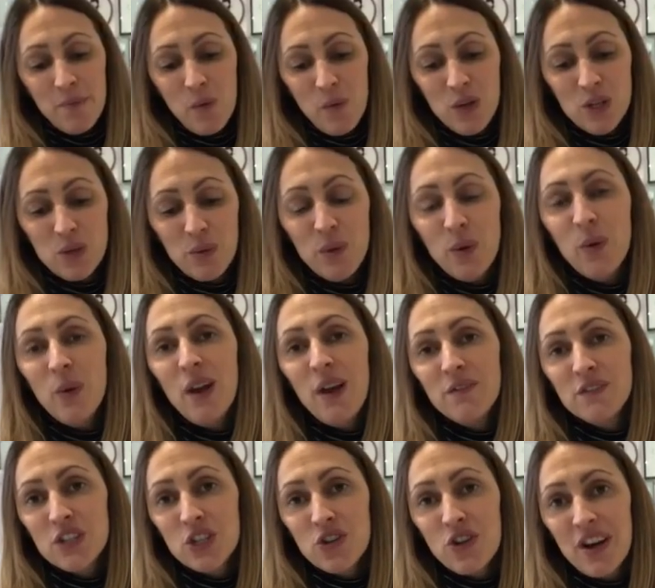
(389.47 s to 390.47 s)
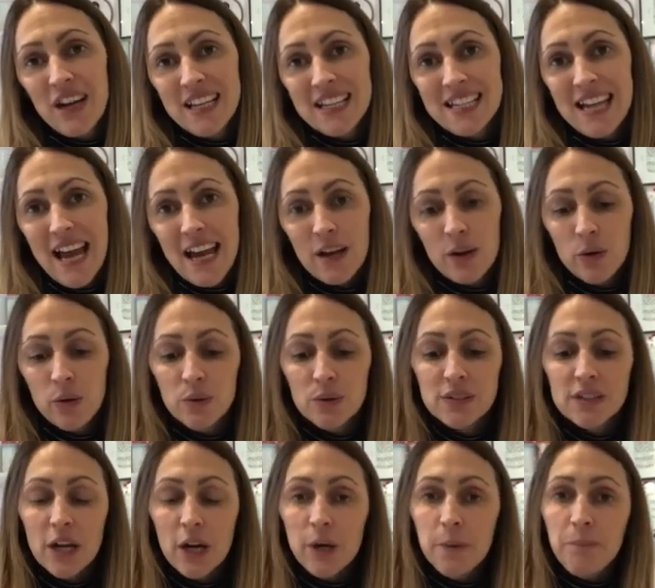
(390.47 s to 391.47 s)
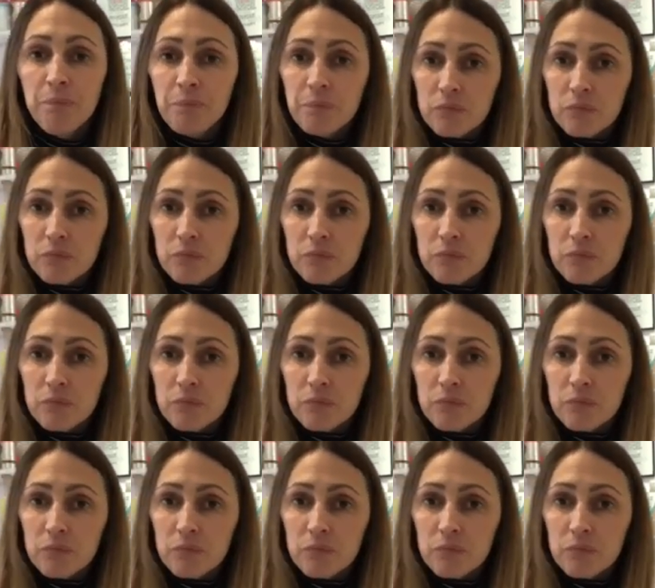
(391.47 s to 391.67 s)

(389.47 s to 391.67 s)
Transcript: Which we all love to try and tackle. So